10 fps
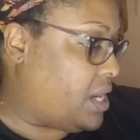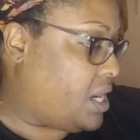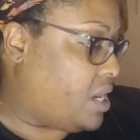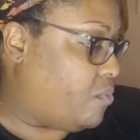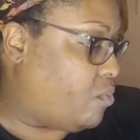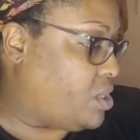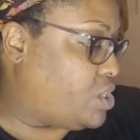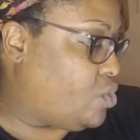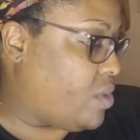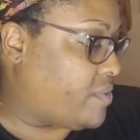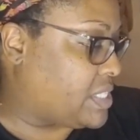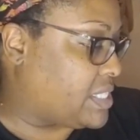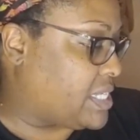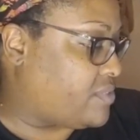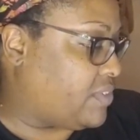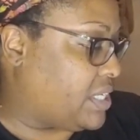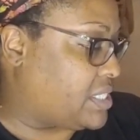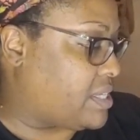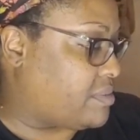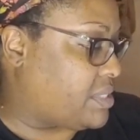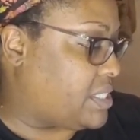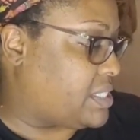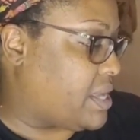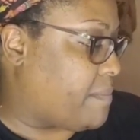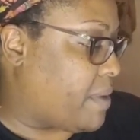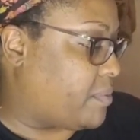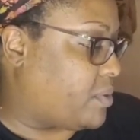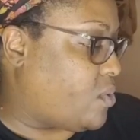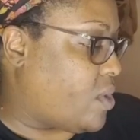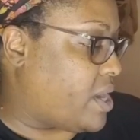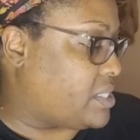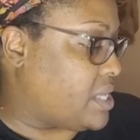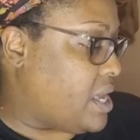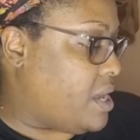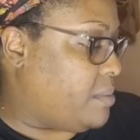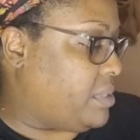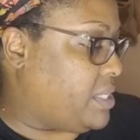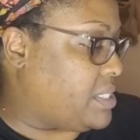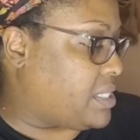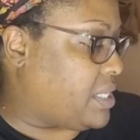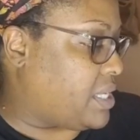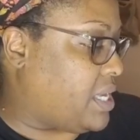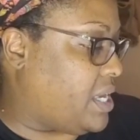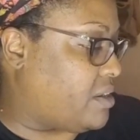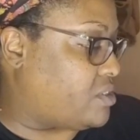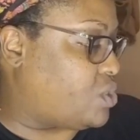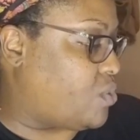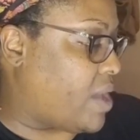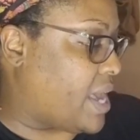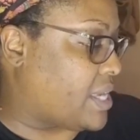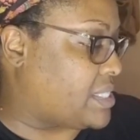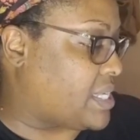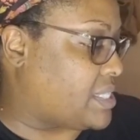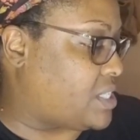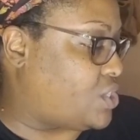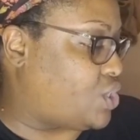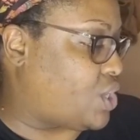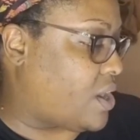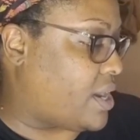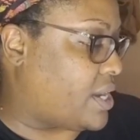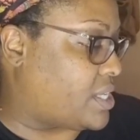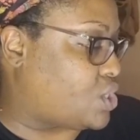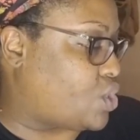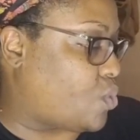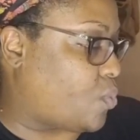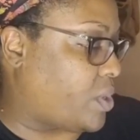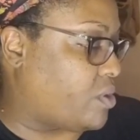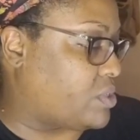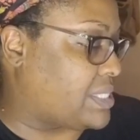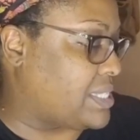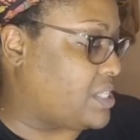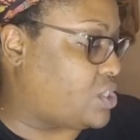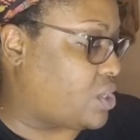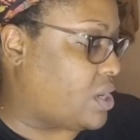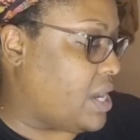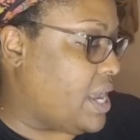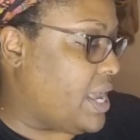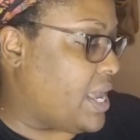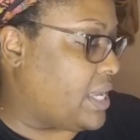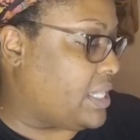Once you have successfully accepted this standby request, please click here to access the GRS Career Center and